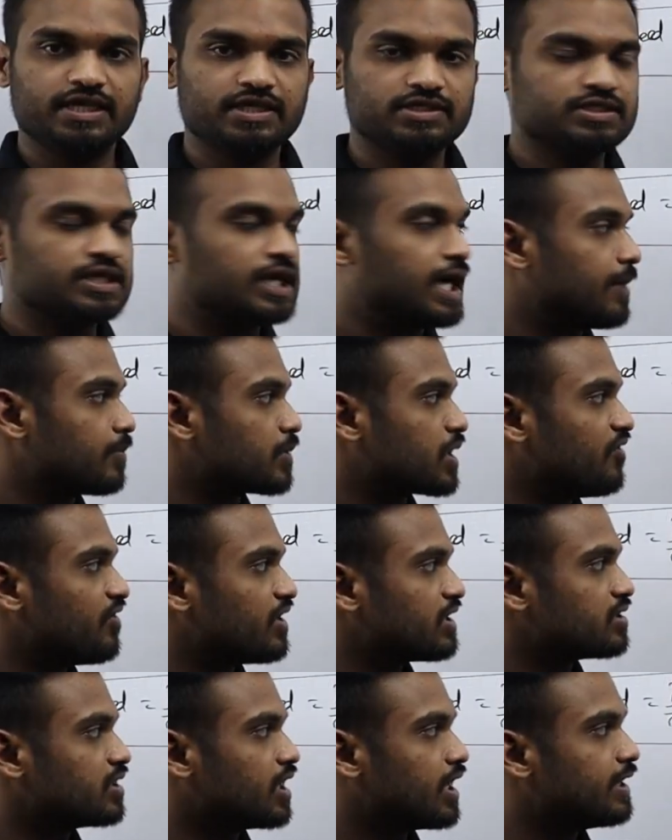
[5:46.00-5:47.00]
case, I am
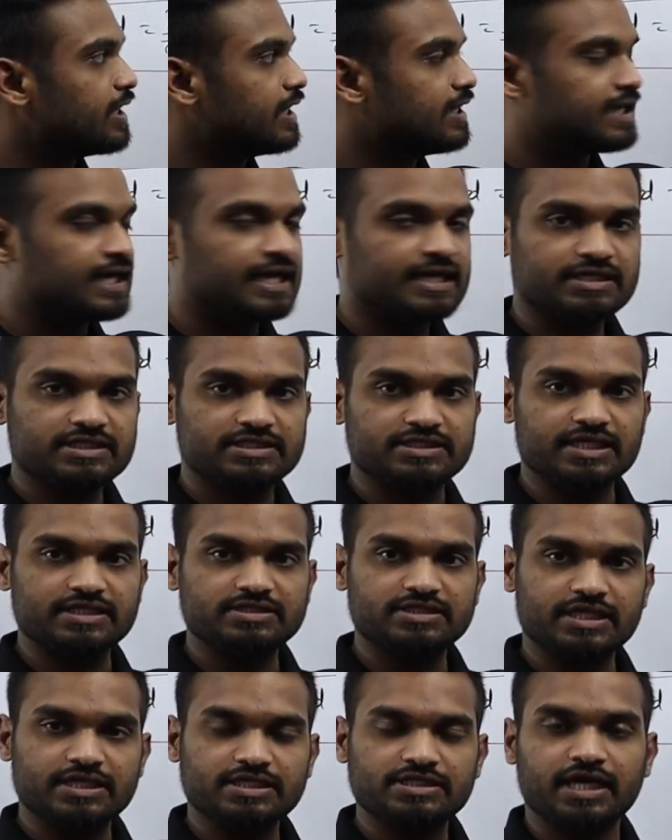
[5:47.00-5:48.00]
covering the entire
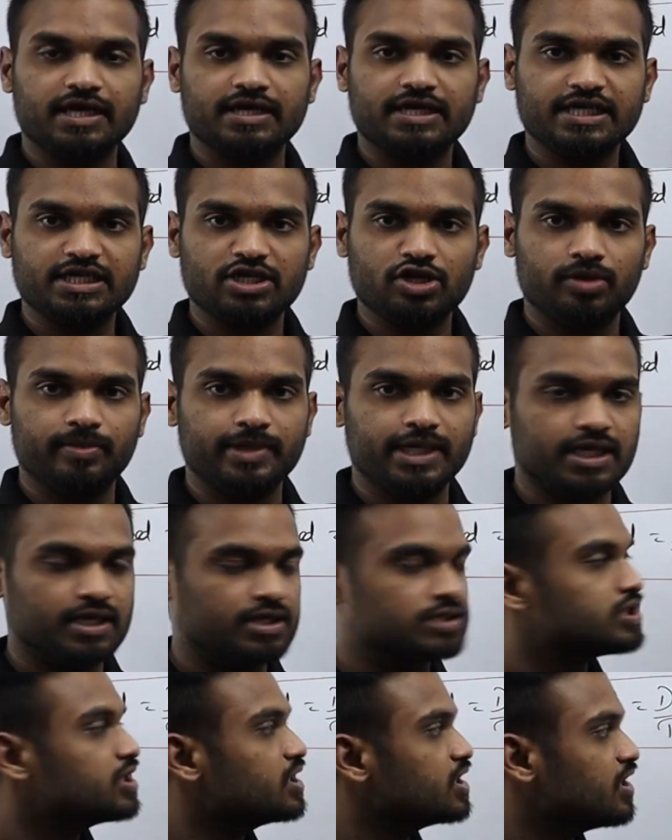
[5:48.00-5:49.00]
distance, that is 100
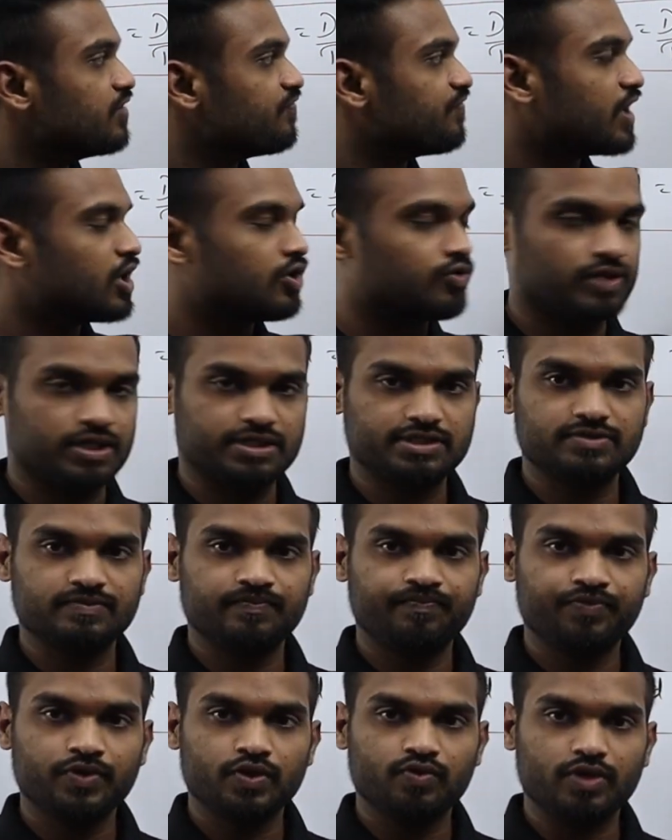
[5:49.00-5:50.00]
kilometers in 5 hours.
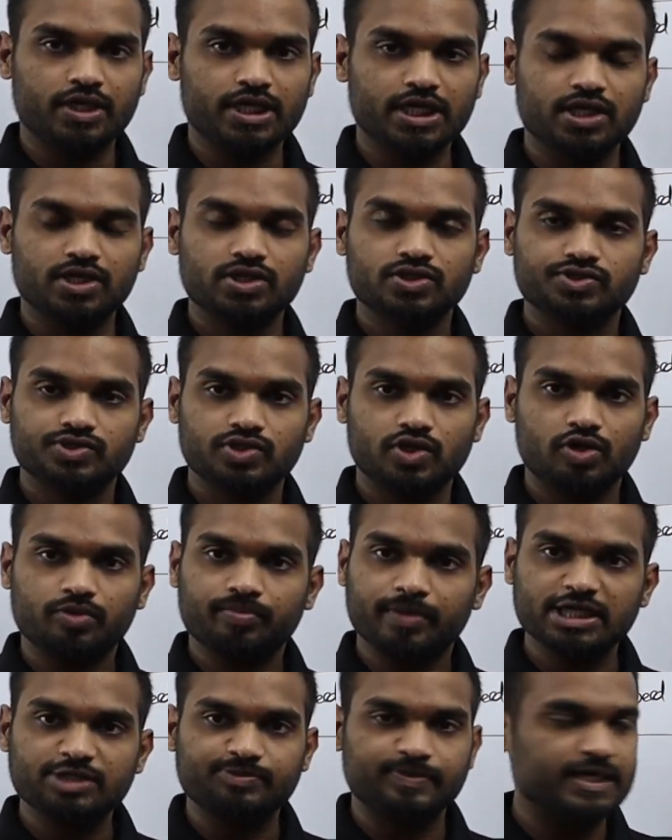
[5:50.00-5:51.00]
Okay,
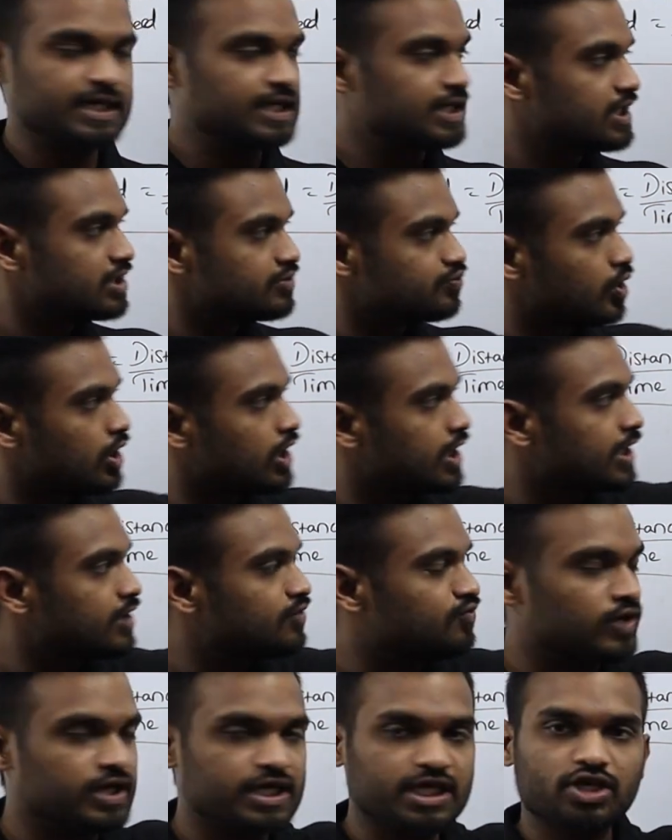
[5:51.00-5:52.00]
so my speed is
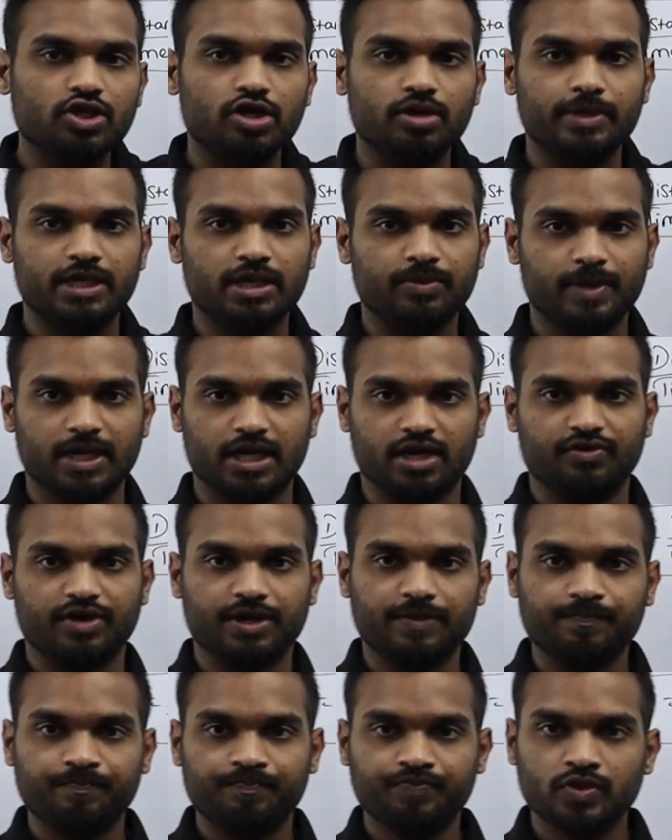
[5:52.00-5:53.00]
only 20 km per
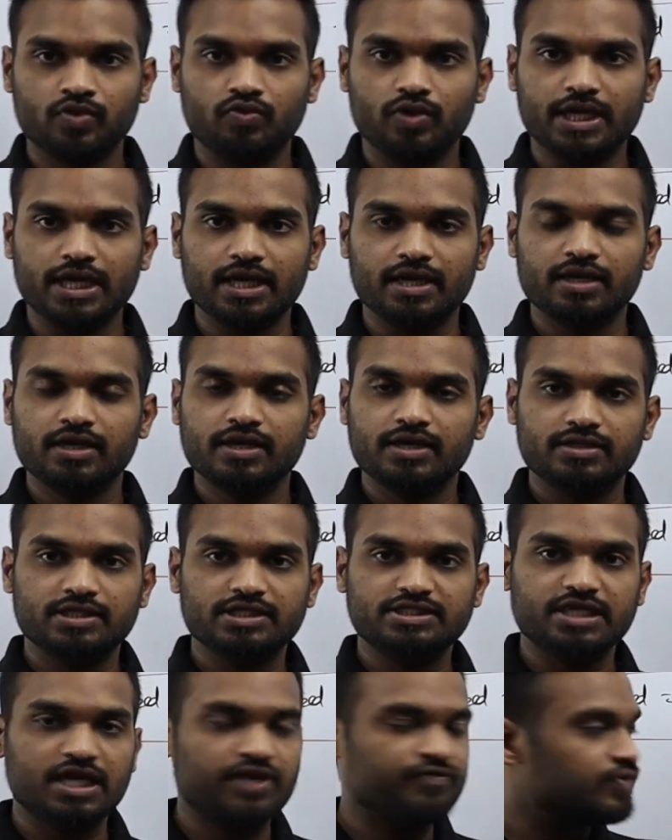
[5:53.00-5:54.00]
hour. Okay, in
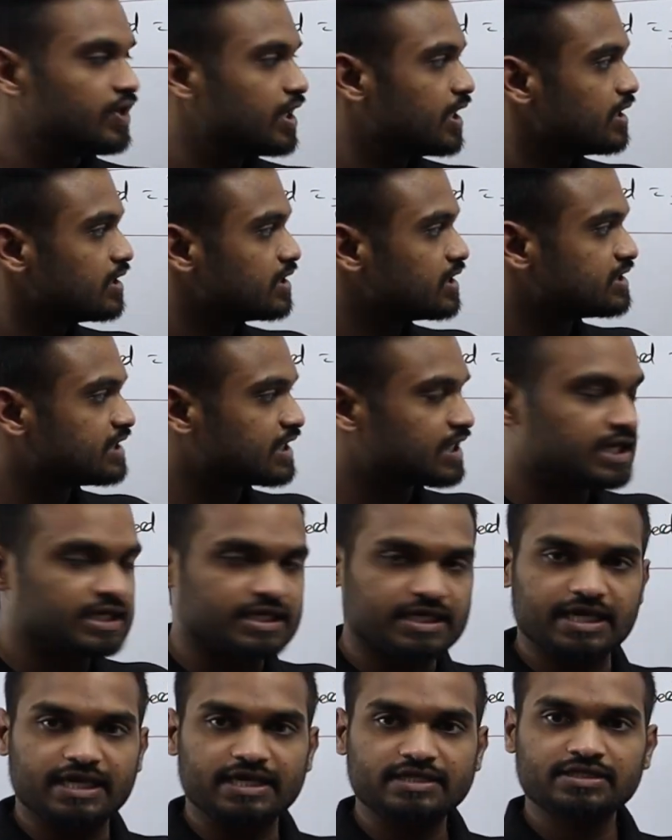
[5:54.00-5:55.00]
the same way, in the
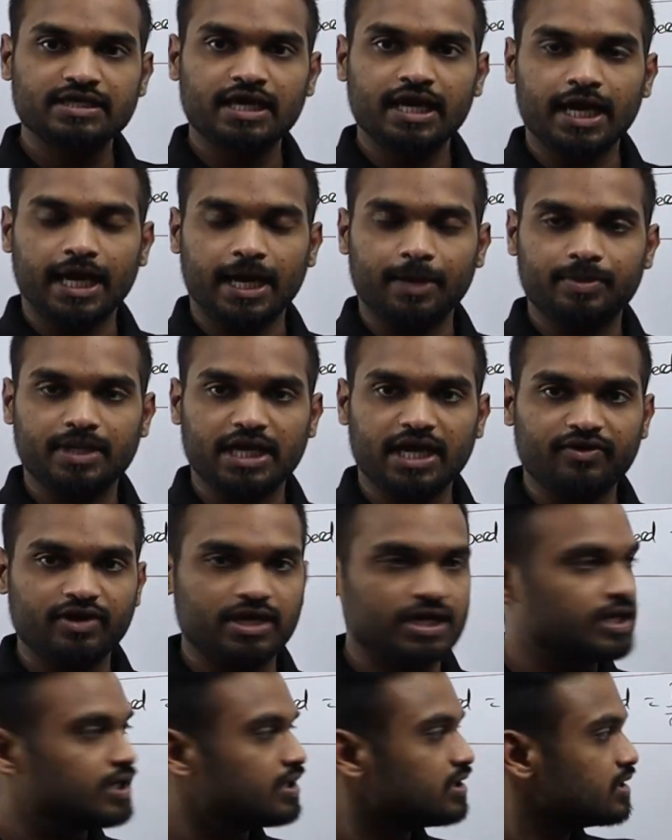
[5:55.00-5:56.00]
second case, I am
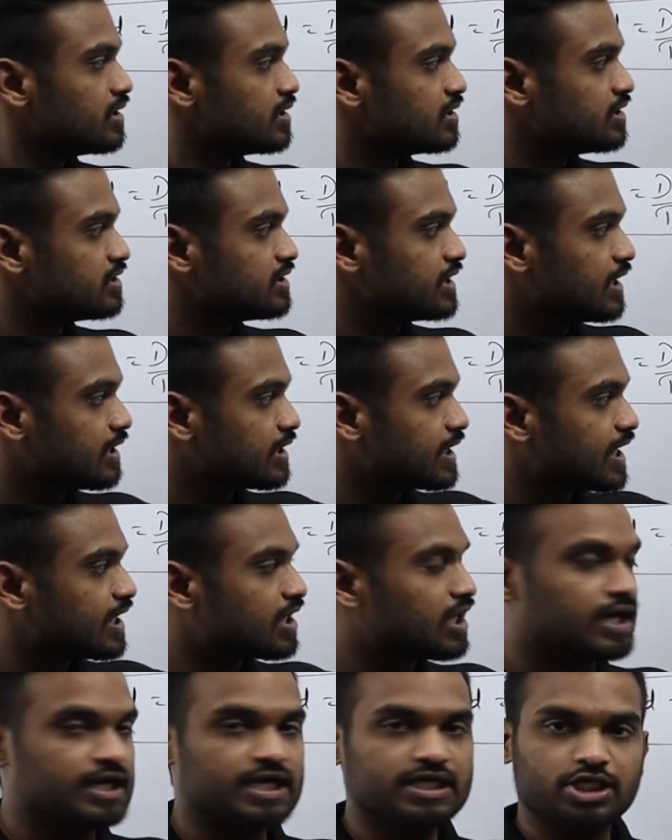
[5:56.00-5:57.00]
traveling this entire
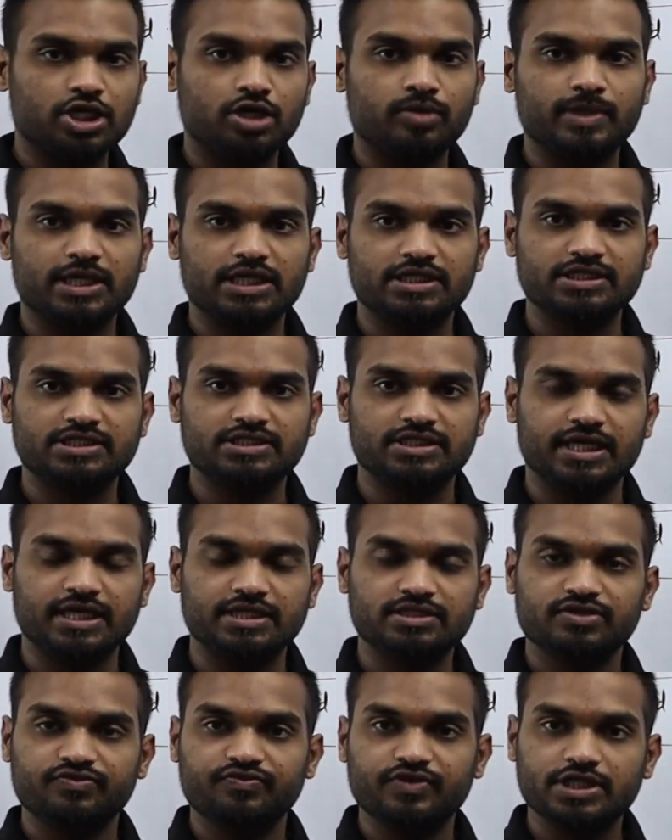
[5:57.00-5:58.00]
100 km
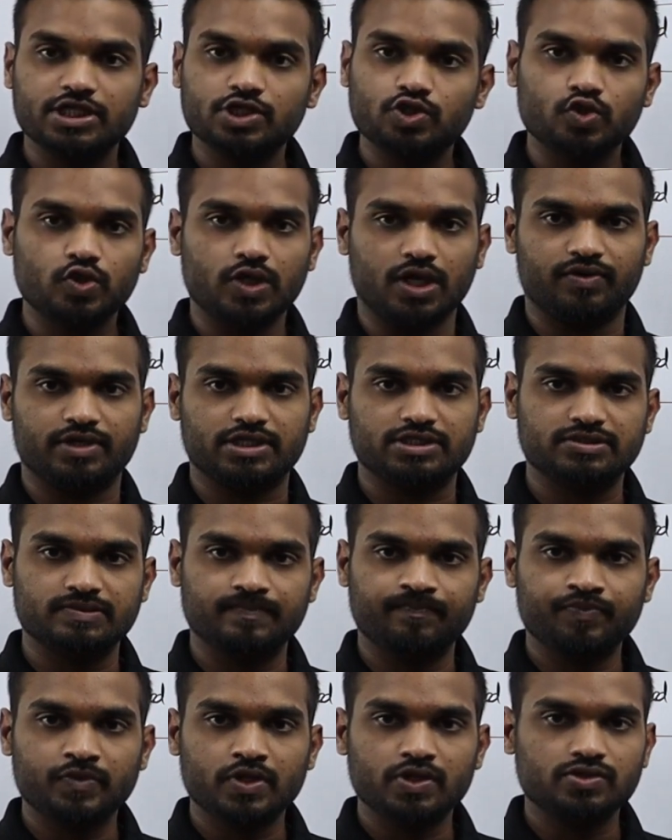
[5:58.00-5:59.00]
distance within 2 hours.
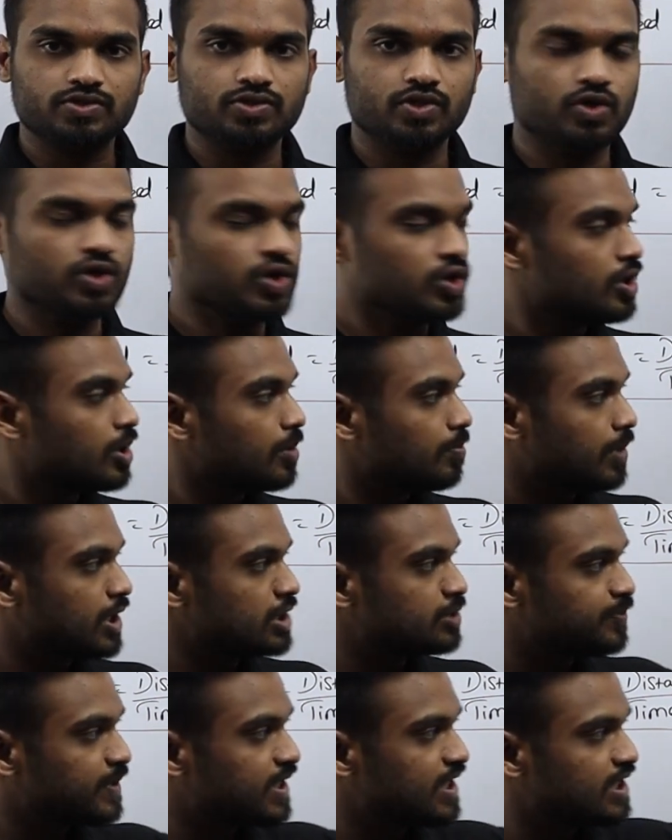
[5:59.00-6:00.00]
So my
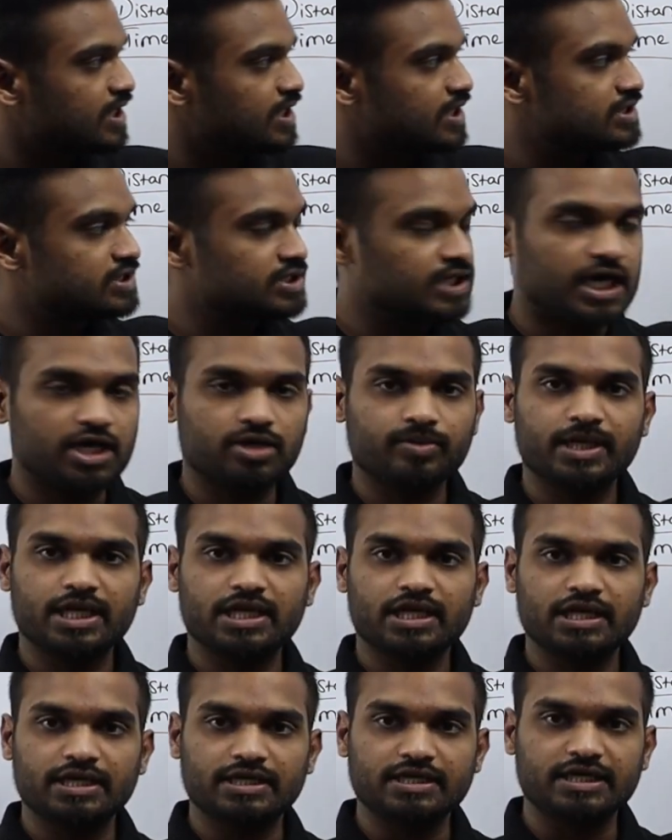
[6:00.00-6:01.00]
speed is
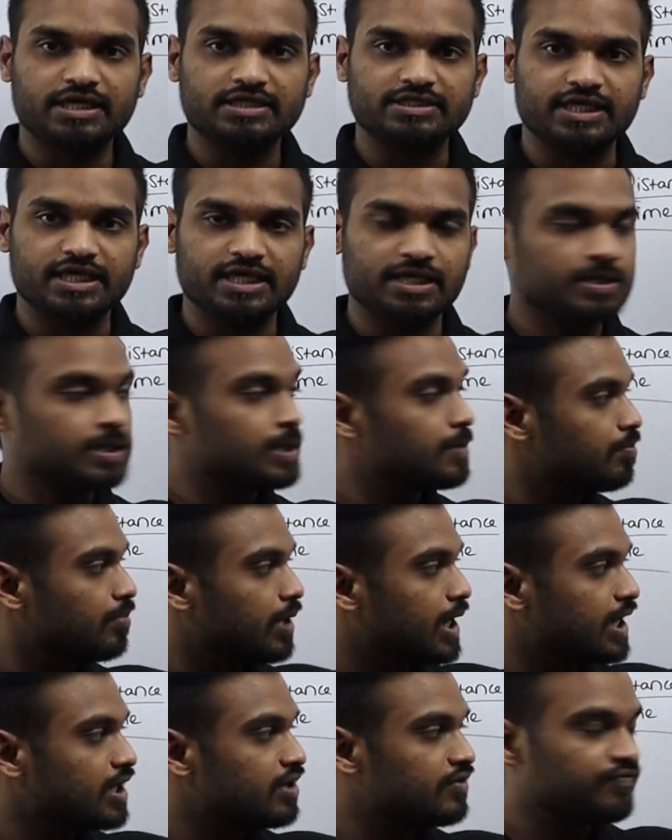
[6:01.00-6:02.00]
automatically increasing
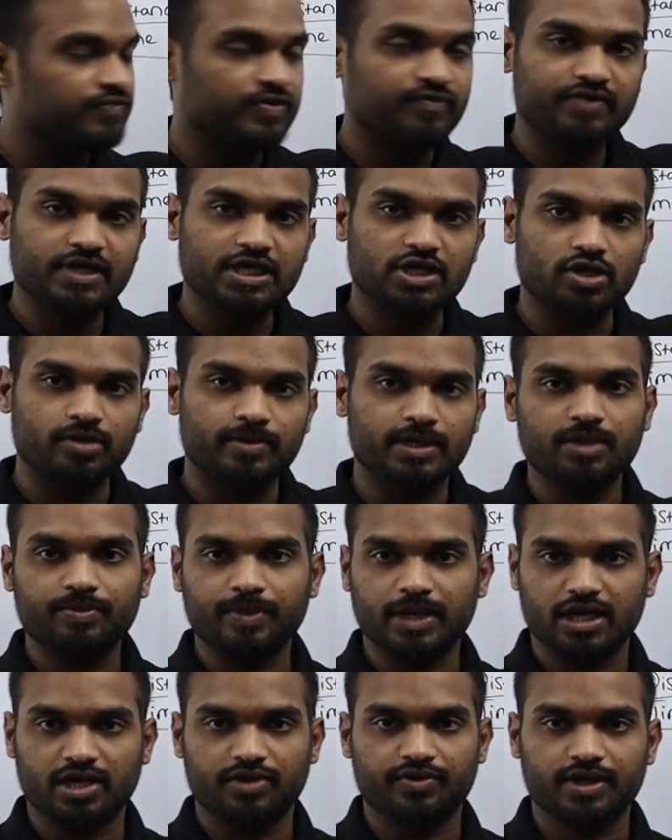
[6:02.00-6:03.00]
by 50 km
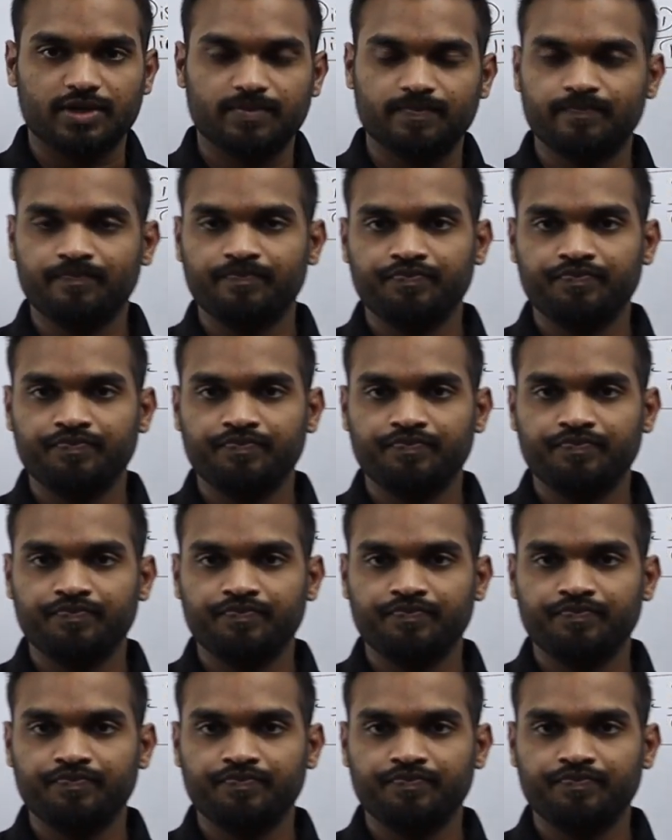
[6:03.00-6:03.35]
per hour.